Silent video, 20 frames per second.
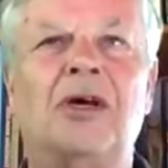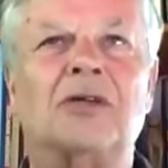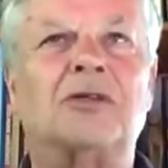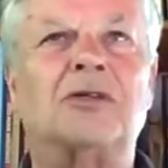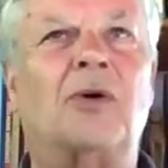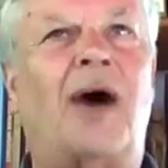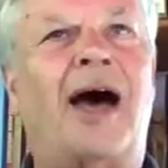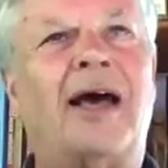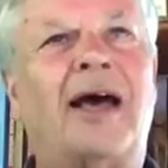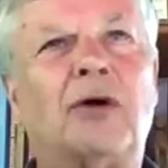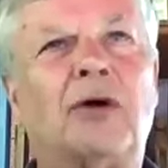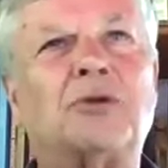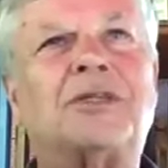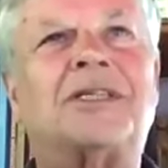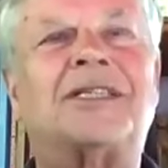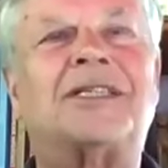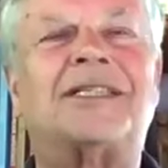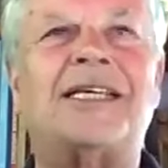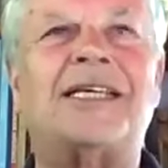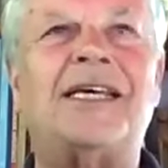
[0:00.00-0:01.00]
So I don't
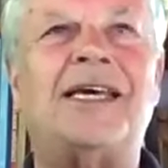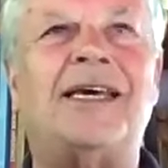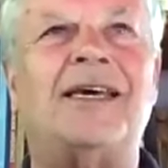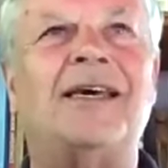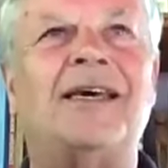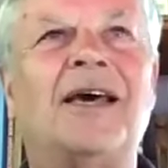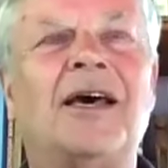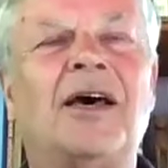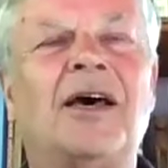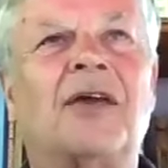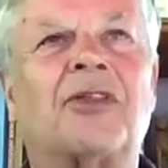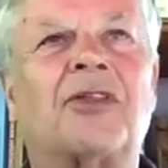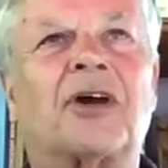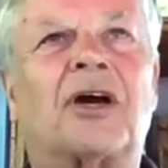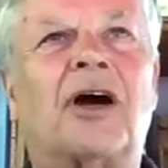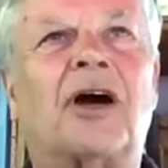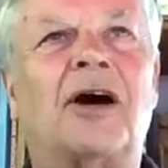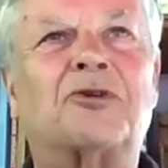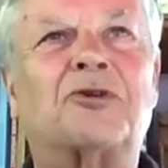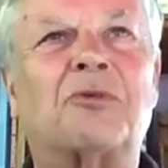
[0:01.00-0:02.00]
see the
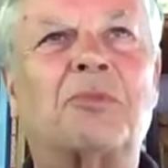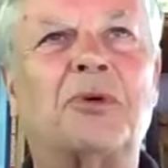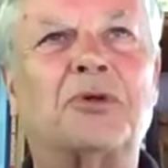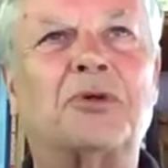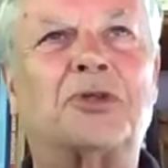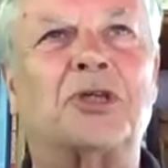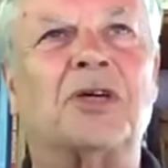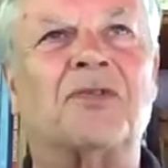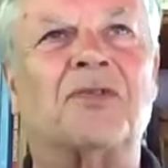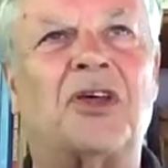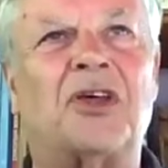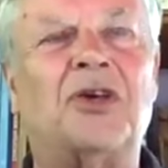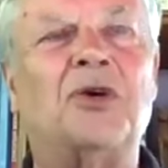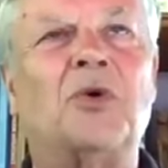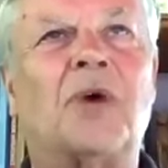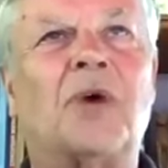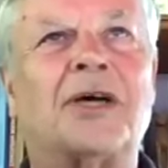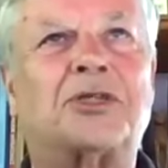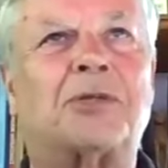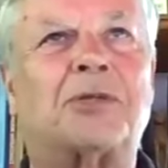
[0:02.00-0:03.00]
contribution of the
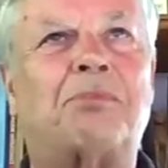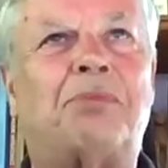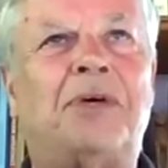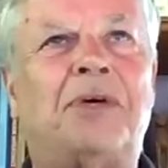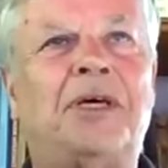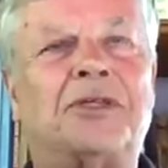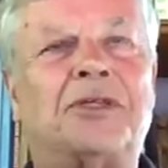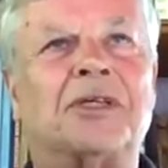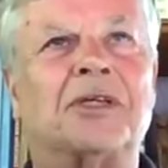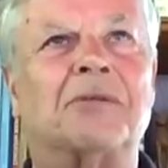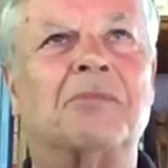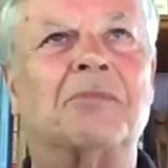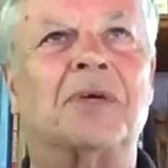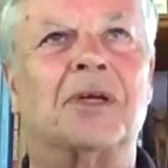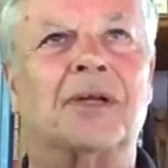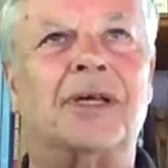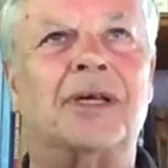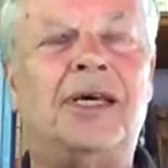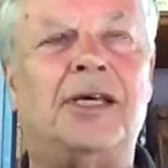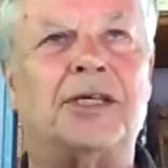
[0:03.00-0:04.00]
US to peace in the
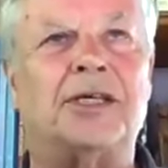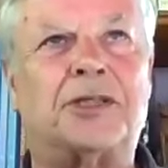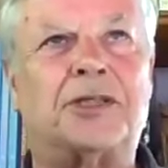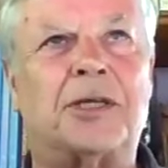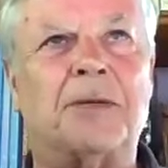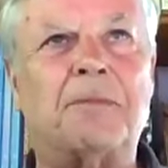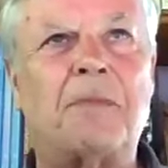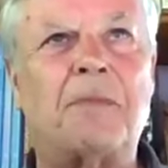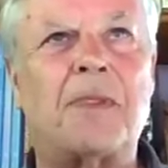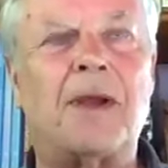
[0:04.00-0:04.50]
Middle East